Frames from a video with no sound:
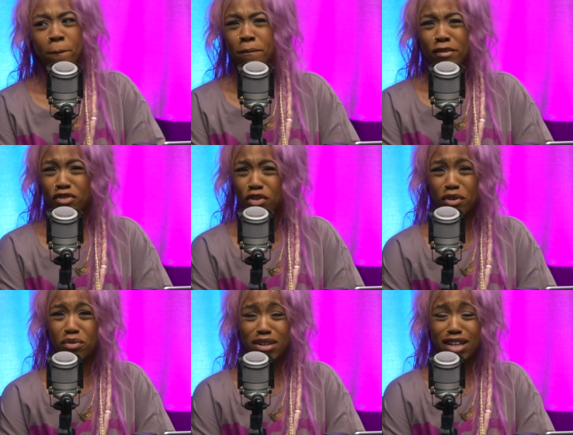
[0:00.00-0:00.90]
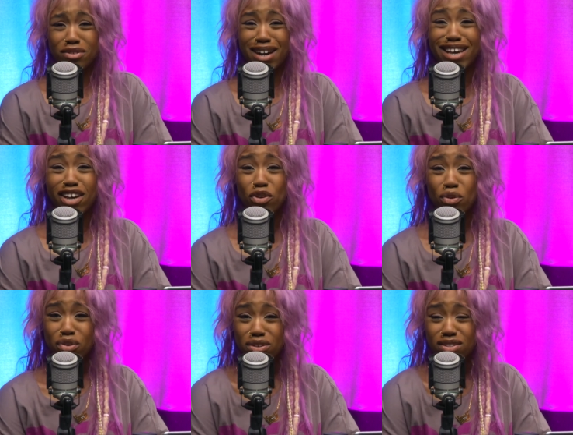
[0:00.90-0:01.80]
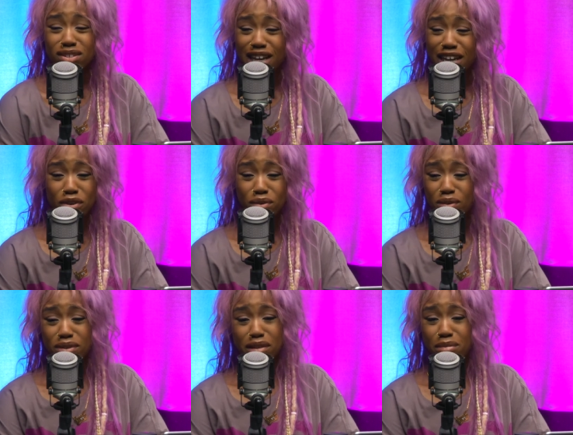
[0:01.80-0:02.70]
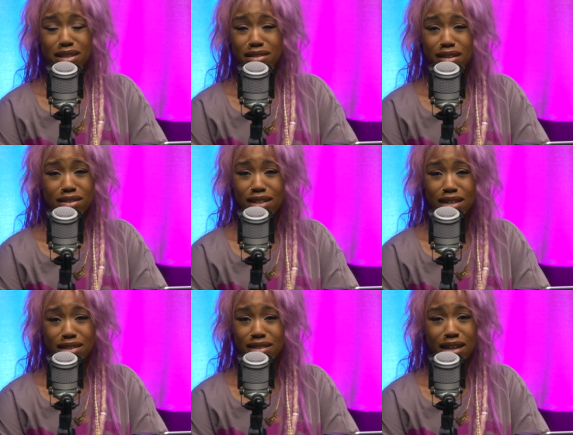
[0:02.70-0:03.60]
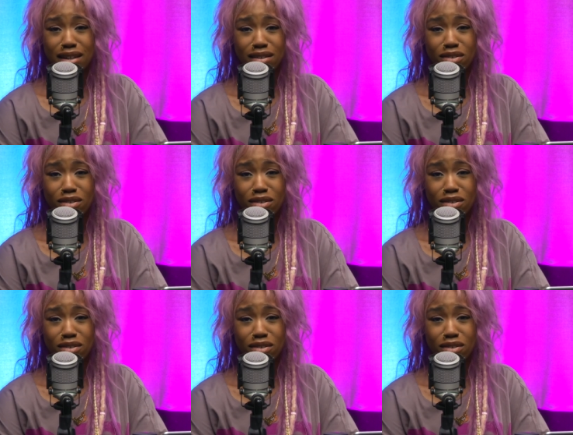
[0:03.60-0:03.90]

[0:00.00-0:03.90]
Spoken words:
So what did I do? I ignored the message that he sent